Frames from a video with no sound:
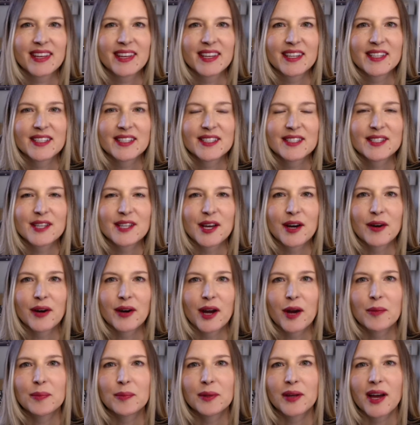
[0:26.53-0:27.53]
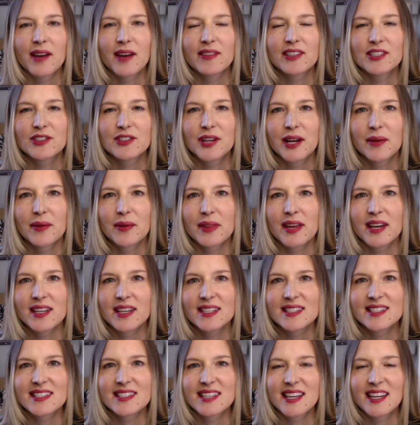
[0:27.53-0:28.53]
So, I hope you'll have a drink with
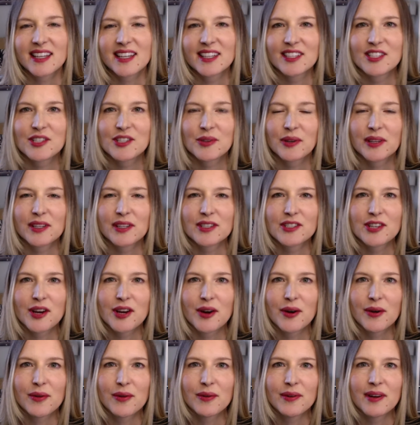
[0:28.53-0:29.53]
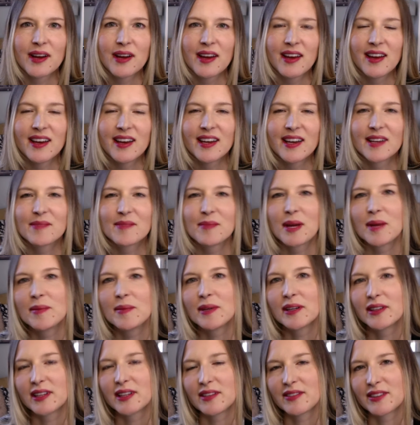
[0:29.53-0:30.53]
us and enjoy the show, and maybe
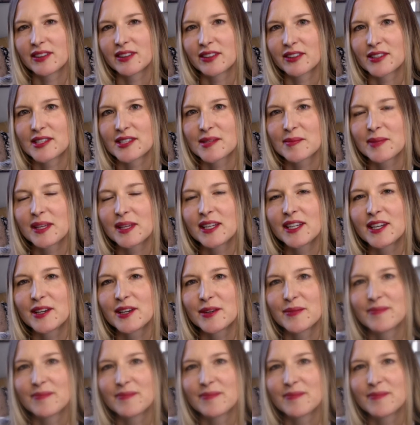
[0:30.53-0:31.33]
you'll even learn something new.